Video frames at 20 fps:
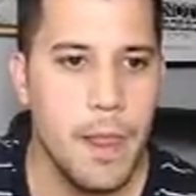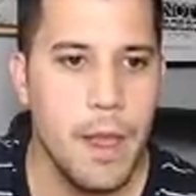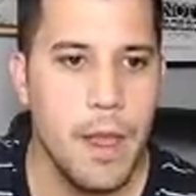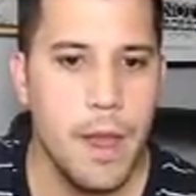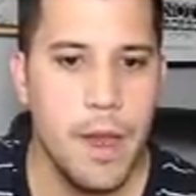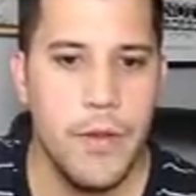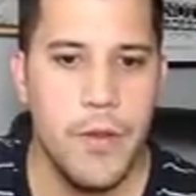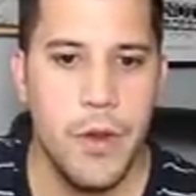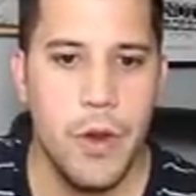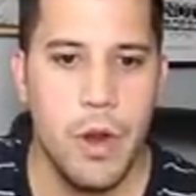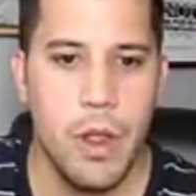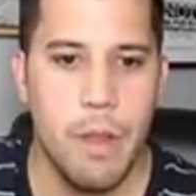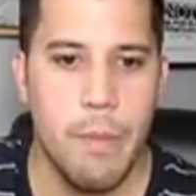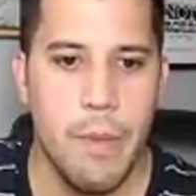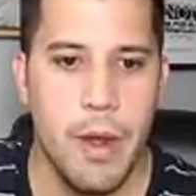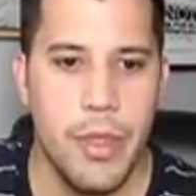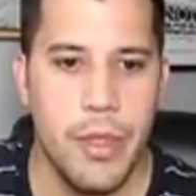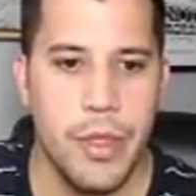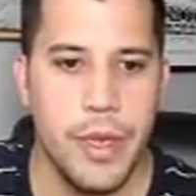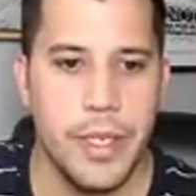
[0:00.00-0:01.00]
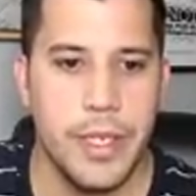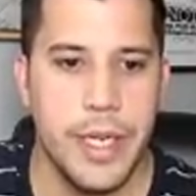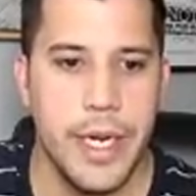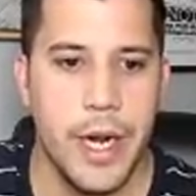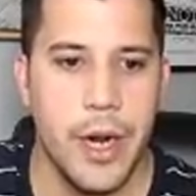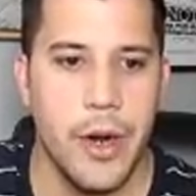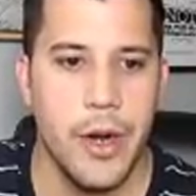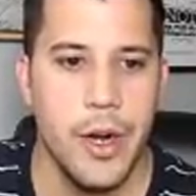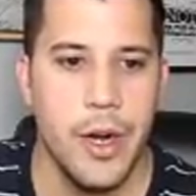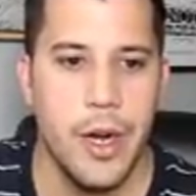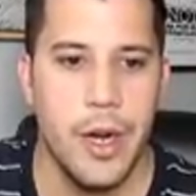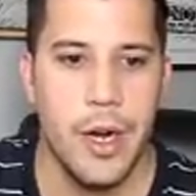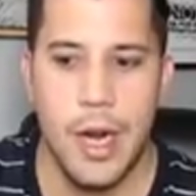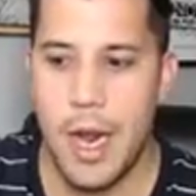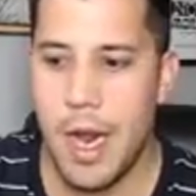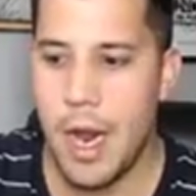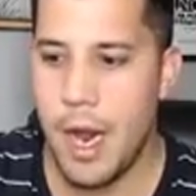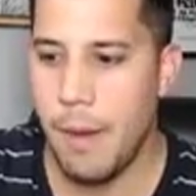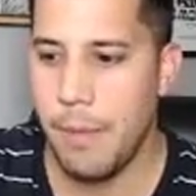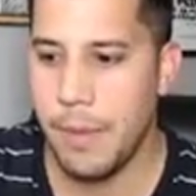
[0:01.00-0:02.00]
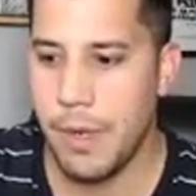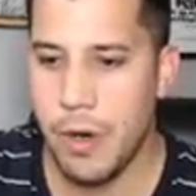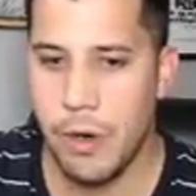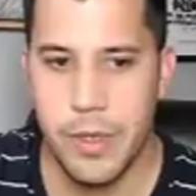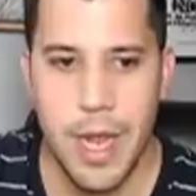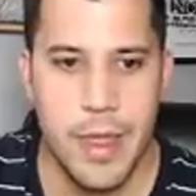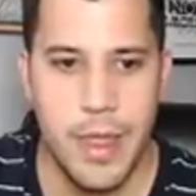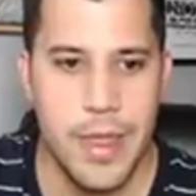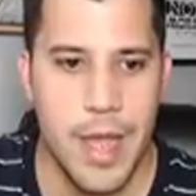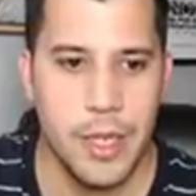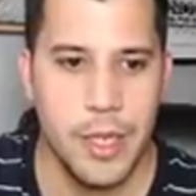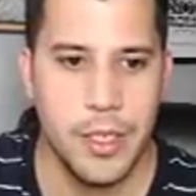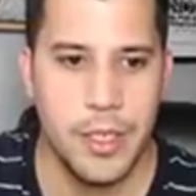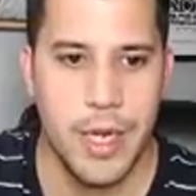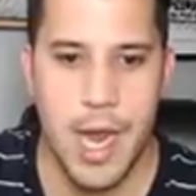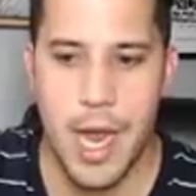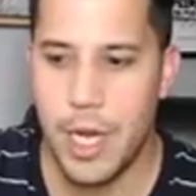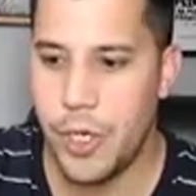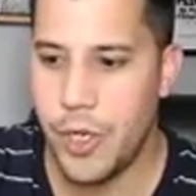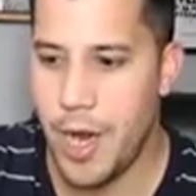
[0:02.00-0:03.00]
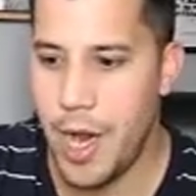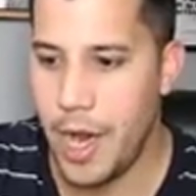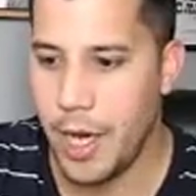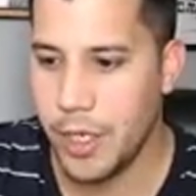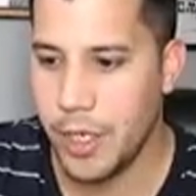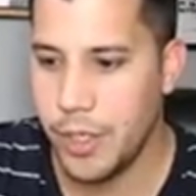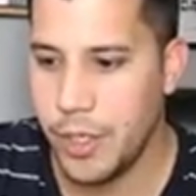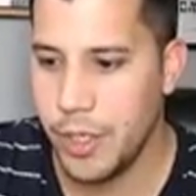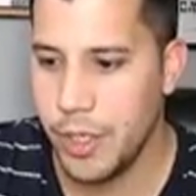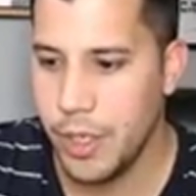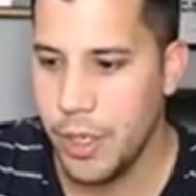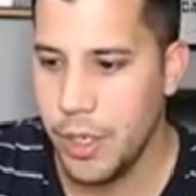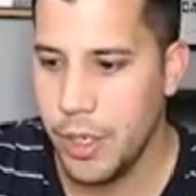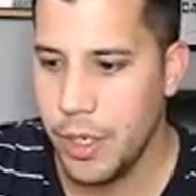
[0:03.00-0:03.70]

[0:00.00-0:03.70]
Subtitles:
if you go to the monthlies here, 10,000 contracts